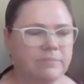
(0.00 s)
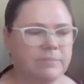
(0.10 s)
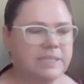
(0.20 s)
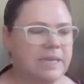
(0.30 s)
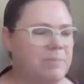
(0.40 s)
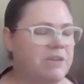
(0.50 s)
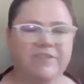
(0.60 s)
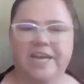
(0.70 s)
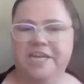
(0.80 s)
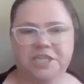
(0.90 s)
some
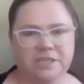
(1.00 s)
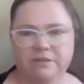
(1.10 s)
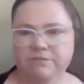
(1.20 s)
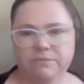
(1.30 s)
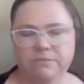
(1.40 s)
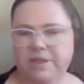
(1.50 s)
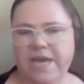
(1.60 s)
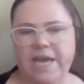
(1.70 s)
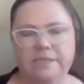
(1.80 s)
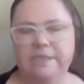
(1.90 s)
innovation
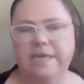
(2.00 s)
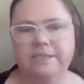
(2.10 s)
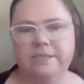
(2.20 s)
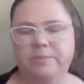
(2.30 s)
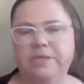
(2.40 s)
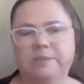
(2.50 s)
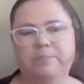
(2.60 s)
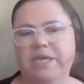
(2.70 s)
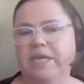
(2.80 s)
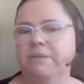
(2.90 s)
that is
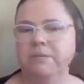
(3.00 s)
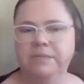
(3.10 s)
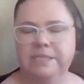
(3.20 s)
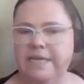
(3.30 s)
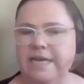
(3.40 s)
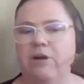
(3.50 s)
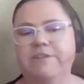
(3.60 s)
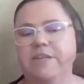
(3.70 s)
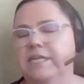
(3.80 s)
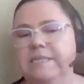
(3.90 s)
being implemented
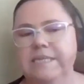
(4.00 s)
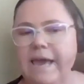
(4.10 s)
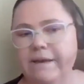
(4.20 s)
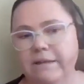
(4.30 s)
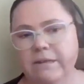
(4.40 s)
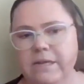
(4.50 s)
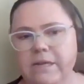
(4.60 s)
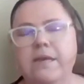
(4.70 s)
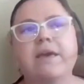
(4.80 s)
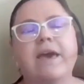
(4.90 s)
often at scale.
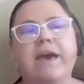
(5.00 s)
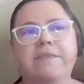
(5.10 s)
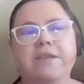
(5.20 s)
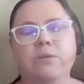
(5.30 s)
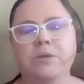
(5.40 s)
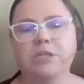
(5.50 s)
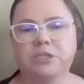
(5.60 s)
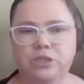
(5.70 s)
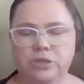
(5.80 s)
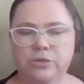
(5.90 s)
And then we'll
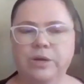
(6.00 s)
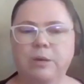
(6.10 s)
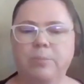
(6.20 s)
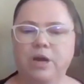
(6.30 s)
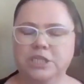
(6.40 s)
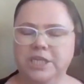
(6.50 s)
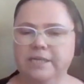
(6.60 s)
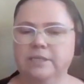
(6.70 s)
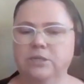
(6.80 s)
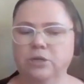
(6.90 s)
do a
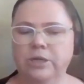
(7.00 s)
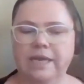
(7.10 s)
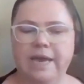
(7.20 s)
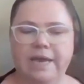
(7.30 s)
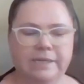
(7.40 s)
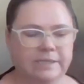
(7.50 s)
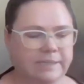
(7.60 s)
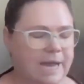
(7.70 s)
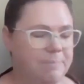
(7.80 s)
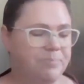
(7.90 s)
project looking at
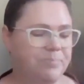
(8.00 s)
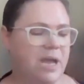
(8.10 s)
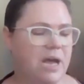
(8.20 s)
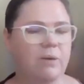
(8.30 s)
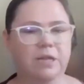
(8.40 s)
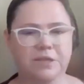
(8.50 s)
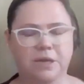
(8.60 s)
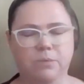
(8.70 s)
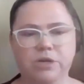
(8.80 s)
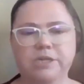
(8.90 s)
how
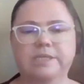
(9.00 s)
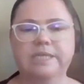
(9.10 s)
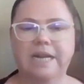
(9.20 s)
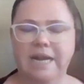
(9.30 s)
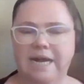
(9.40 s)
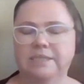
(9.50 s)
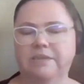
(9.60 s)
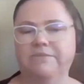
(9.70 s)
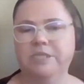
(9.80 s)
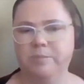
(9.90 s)
healthcare workers and clients
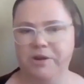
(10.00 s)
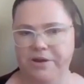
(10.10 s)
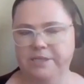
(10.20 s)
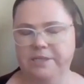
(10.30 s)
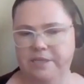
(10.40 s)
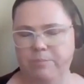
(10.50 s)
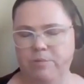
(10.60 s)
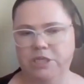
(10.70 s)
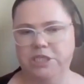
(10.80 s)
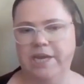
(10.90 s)
have experienced that
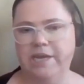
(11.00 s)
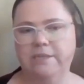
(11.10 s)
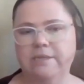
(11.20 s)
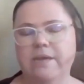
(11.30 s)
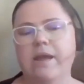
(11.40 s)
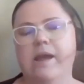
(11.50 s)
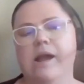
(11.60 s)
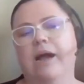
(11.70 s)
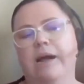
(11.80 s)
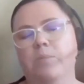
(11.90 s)
project,
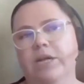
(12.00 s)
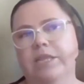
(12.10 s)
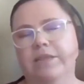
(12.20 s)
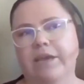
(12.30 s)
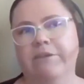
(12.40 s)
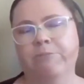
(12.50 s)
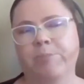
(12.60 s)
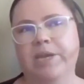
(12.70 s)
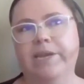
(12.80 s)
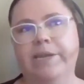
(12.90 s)
what they've
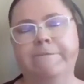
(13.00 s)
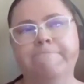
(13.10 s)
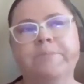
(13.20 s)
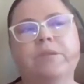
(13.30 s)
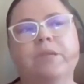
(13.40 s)
been,